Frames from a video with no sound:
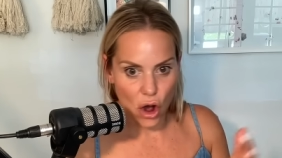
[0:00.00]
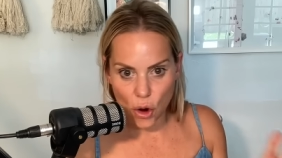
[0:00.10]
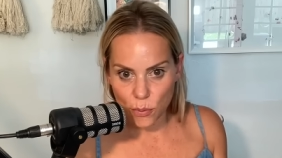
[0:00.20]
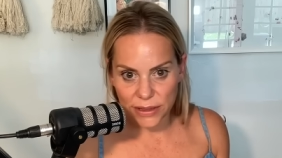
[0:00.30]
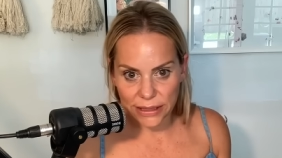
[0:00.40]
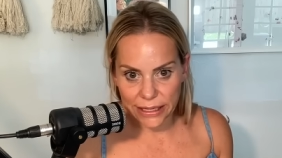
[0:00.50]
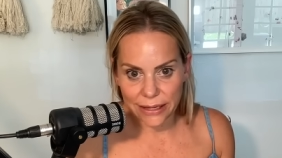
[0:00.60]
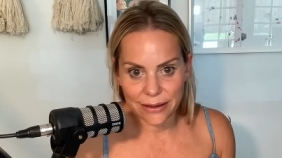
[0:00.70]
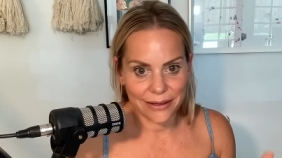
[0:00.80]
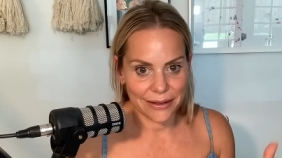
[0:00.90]

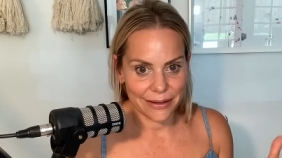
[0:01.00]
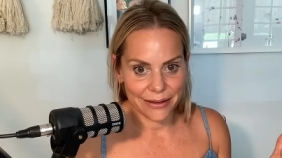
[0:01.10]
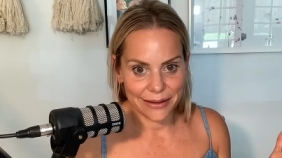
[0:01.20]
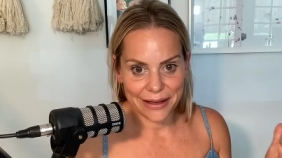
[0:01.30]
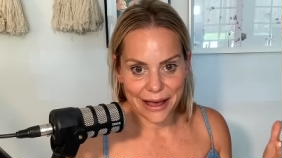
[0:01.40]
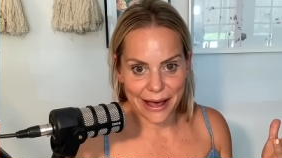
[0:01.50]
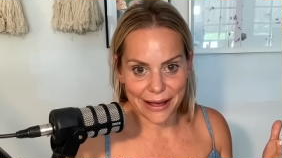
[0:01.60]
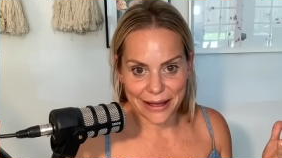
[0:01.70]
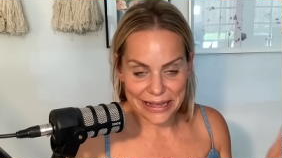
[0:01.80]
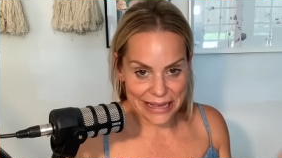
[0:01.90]
openly
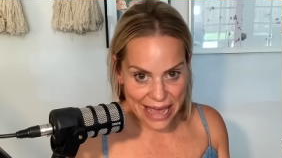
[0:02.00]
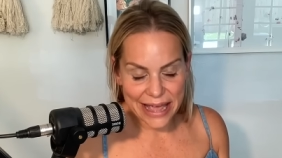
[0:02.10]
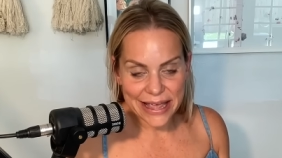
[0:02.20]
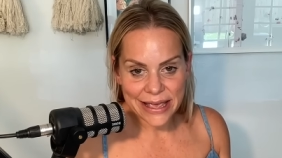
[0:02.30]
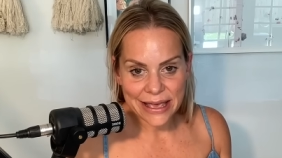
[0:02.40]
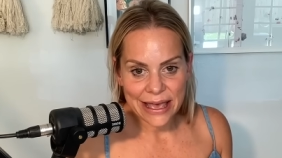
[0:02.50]
gay.